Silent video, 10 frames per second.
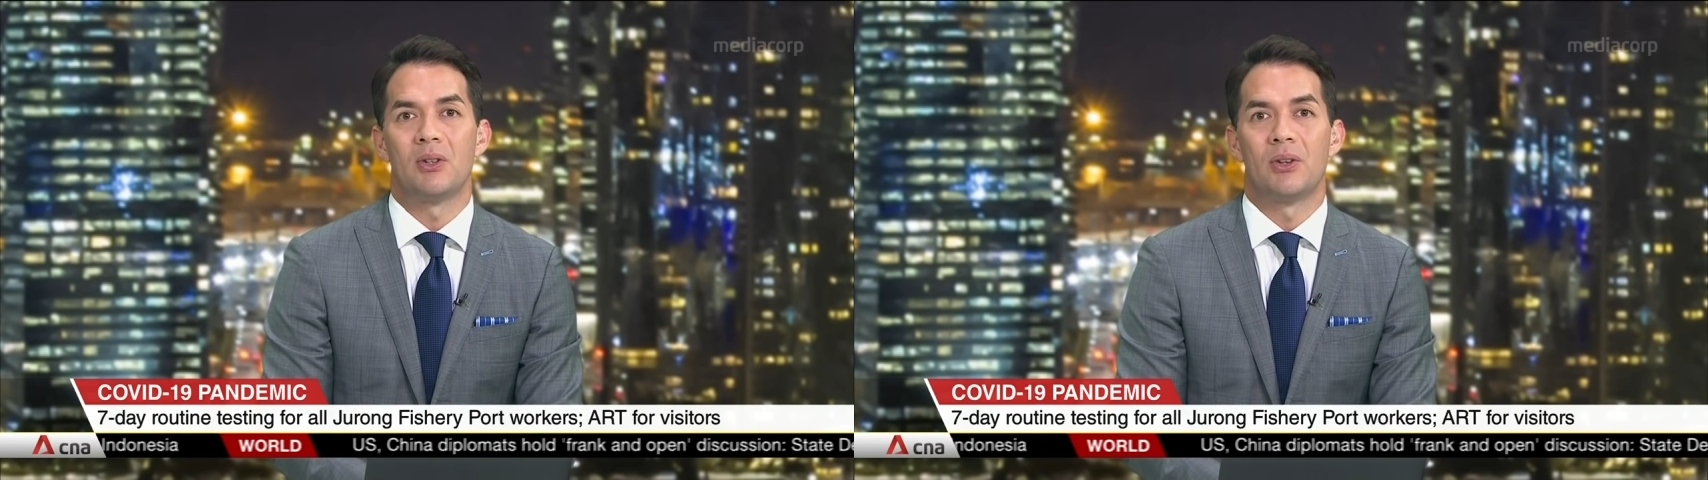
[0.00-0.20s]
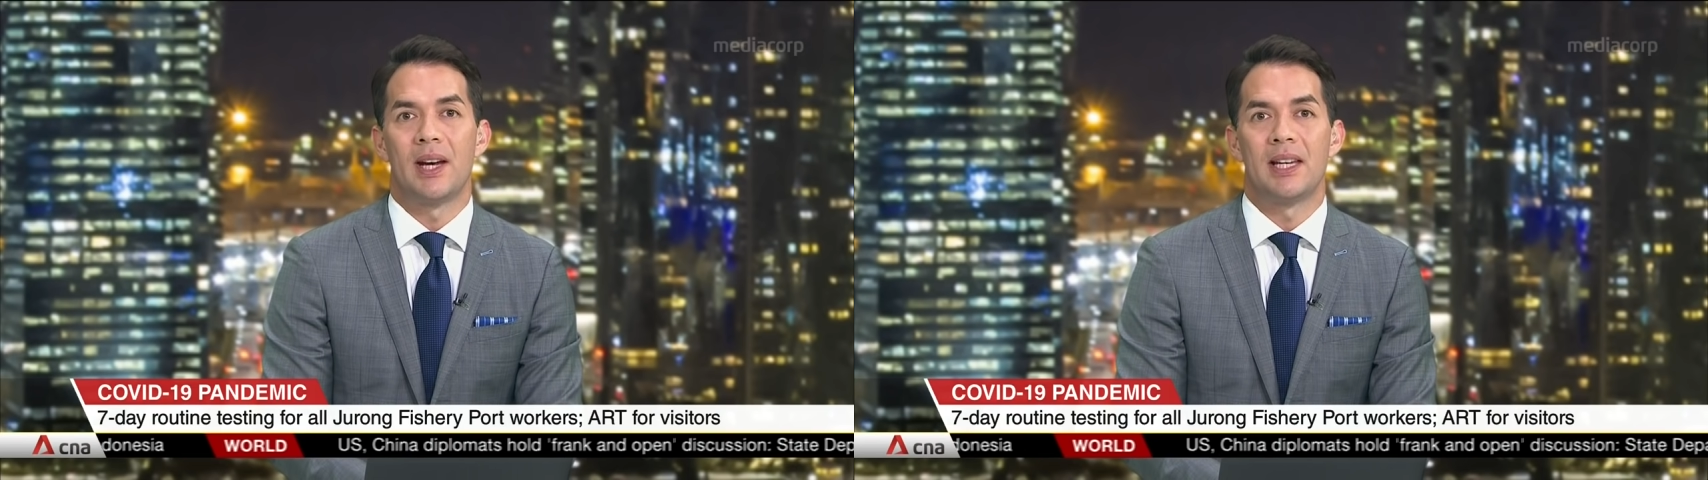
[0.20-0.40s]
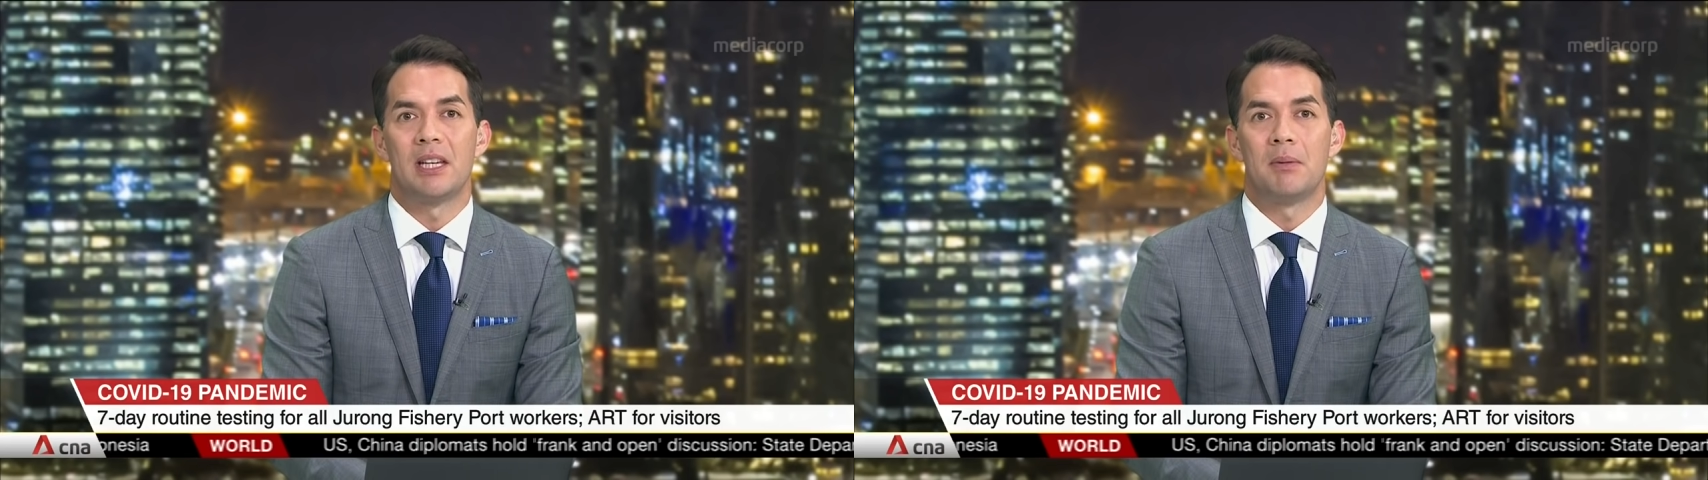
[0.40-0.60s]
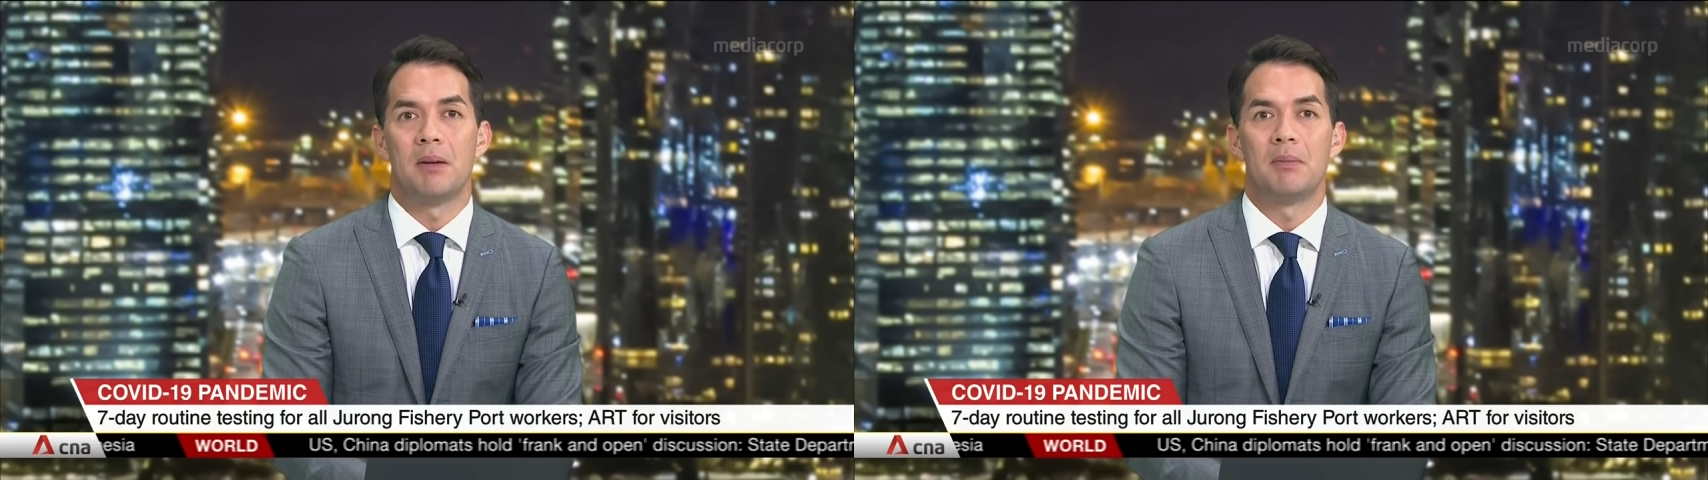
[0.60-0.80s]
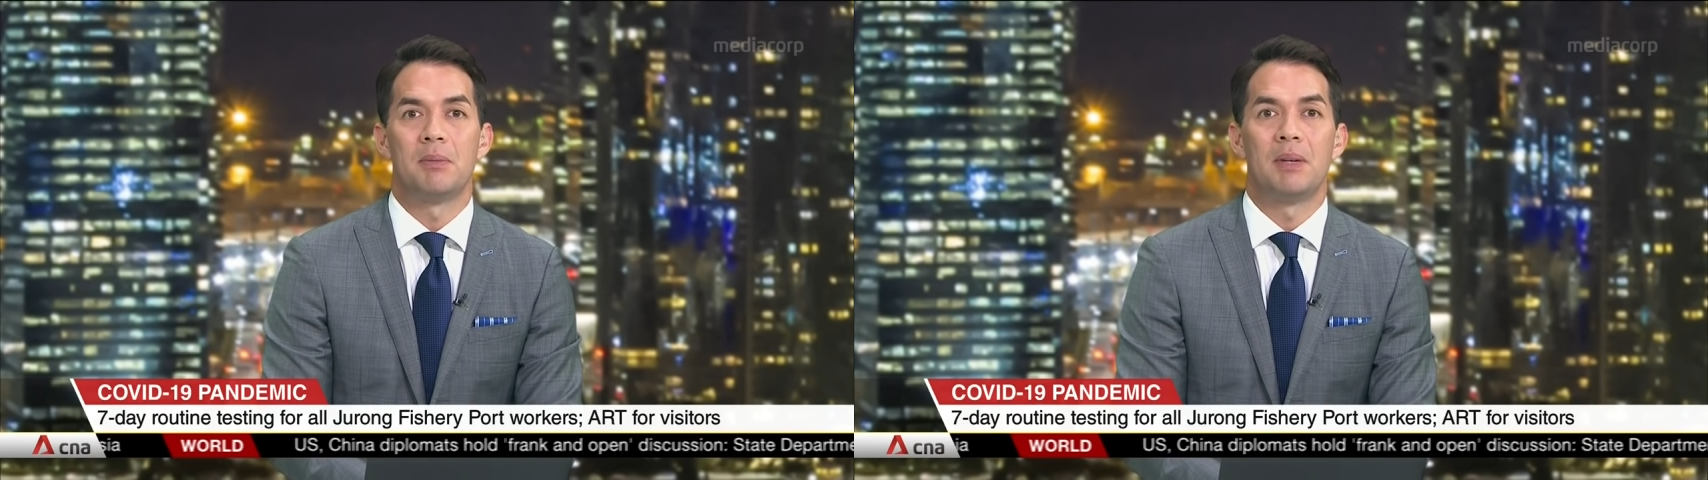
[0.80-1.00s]
or
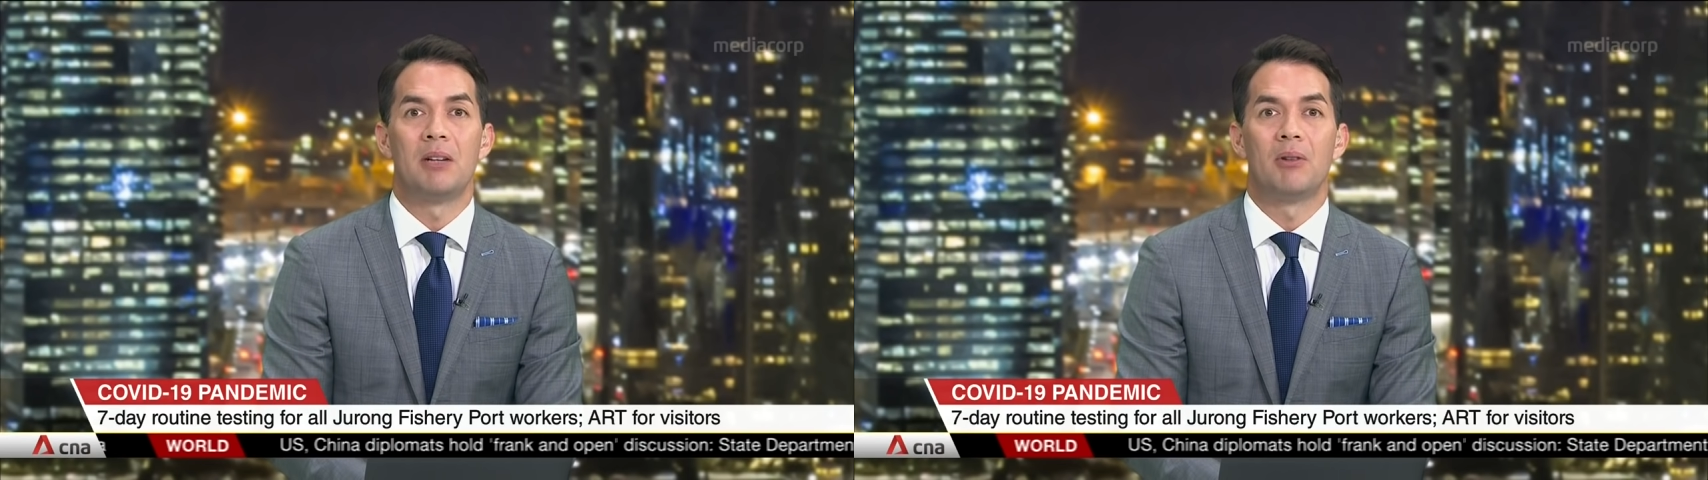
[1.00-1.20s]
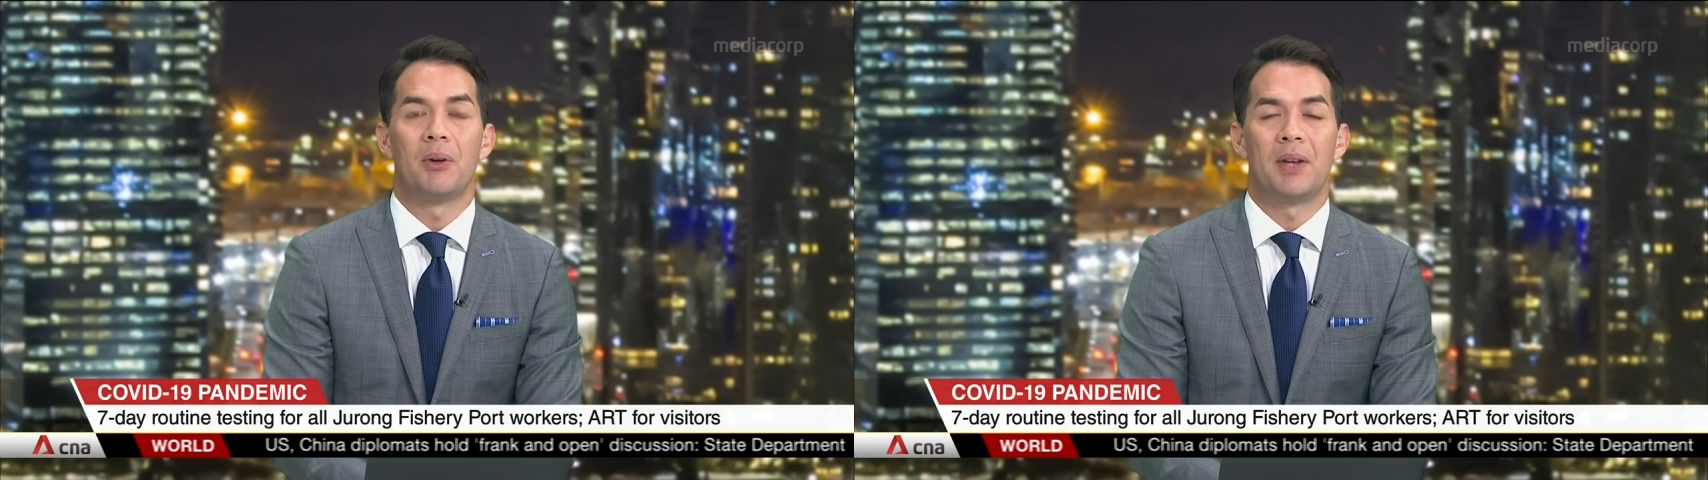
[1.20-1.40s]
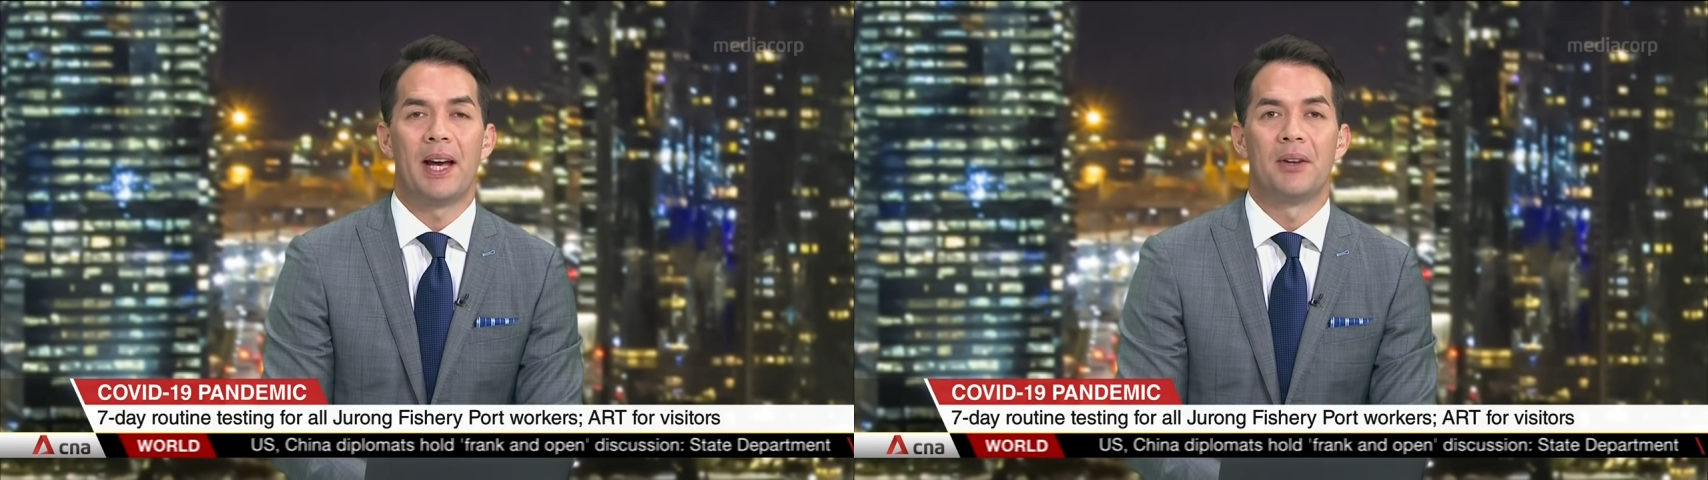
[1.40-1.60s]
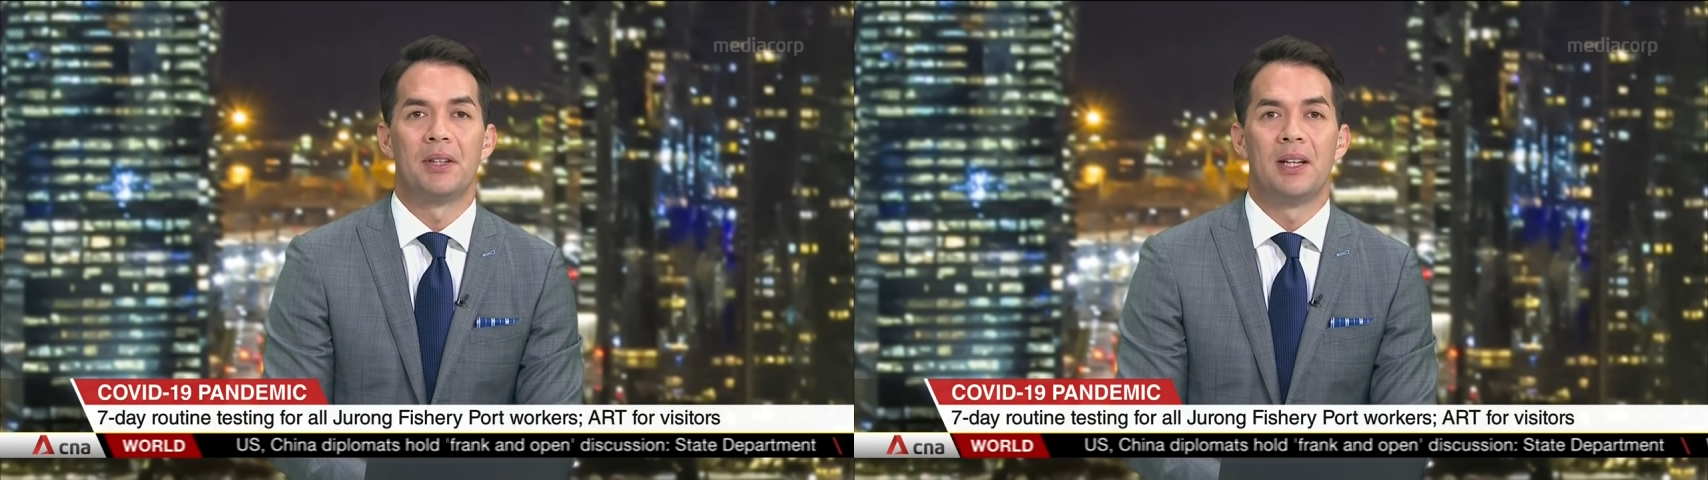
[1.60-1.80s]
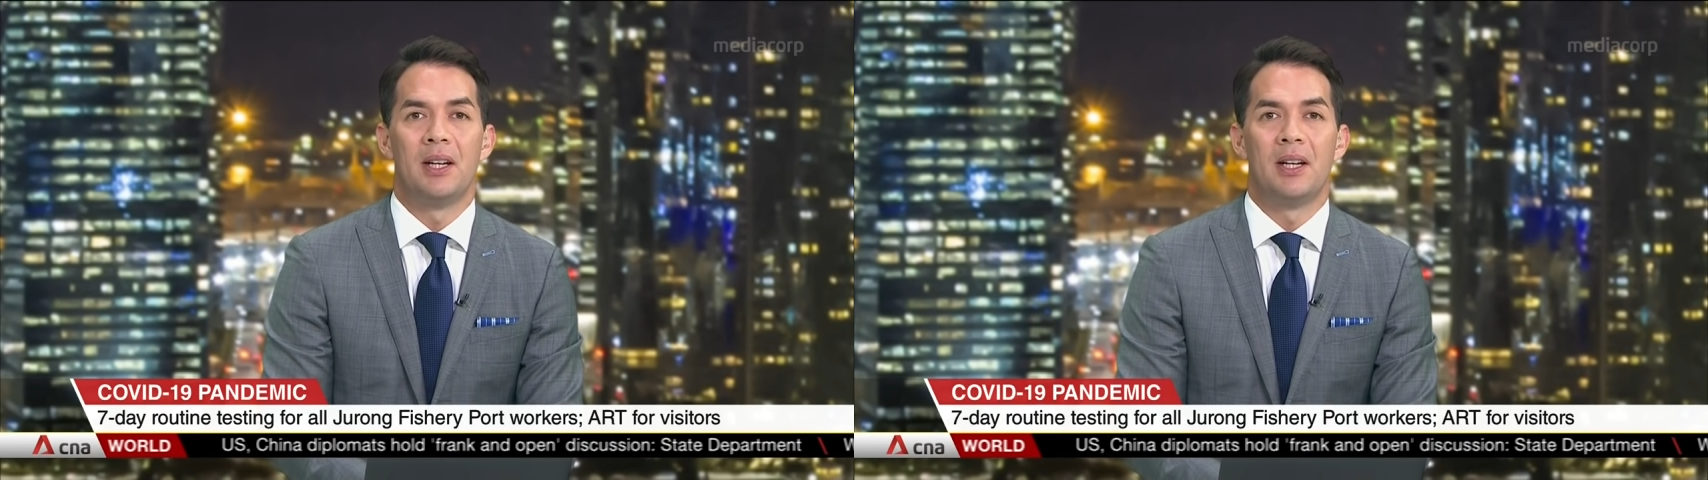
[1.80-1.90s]
SMMs, being rolled out